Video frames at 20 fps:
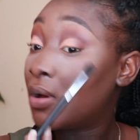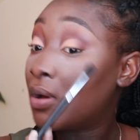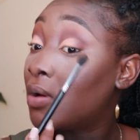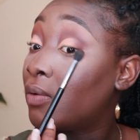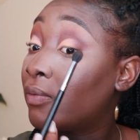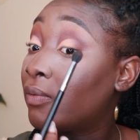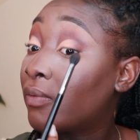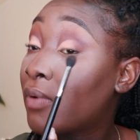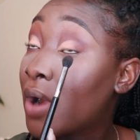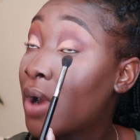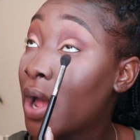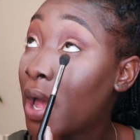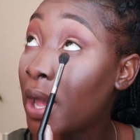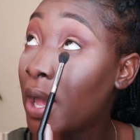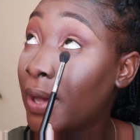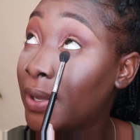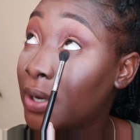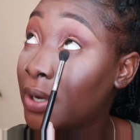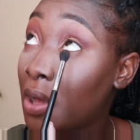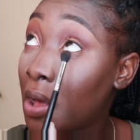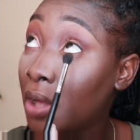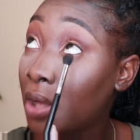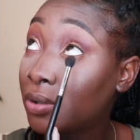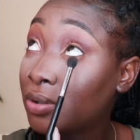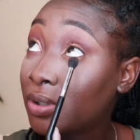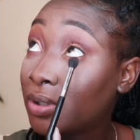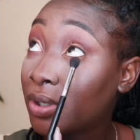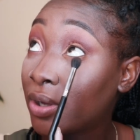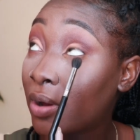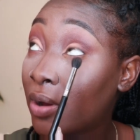right
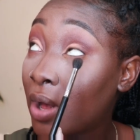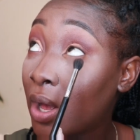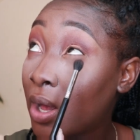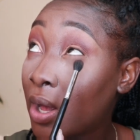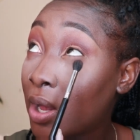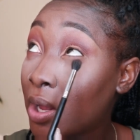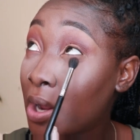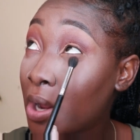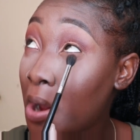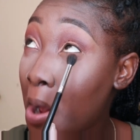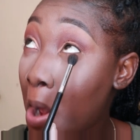under your eye,